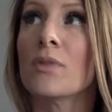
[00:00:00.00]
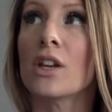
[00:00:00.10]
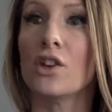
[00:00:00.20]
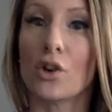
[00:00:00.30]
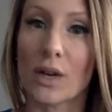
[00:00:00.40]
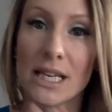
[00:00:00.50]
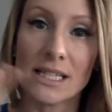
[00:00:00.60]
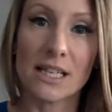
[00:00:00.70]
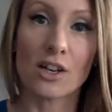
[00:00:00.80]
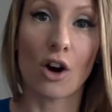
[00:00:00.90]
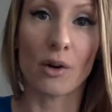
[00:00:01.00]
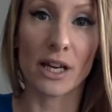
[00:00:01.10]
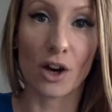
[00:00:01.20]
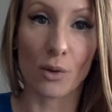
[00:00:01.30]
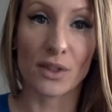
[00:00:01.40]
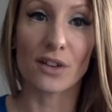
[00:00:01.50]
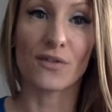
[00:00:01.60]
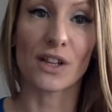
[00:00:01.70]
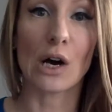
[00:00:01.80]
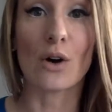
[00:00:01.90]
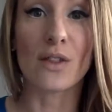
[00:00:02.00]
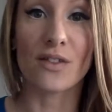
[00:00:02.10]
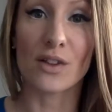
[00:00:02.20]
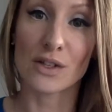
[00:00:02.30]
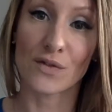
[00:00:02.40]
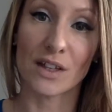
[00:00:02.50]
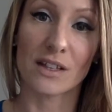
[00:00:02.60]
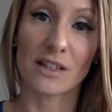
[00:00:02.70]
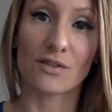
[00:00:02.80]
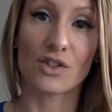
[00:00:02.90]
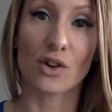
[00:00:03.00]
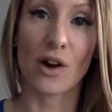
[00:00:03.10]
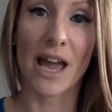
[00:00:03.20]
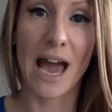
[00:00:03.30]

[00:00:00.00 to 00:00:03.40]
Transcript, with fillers: you know, easy going, go with the flow, then those feelings of joy,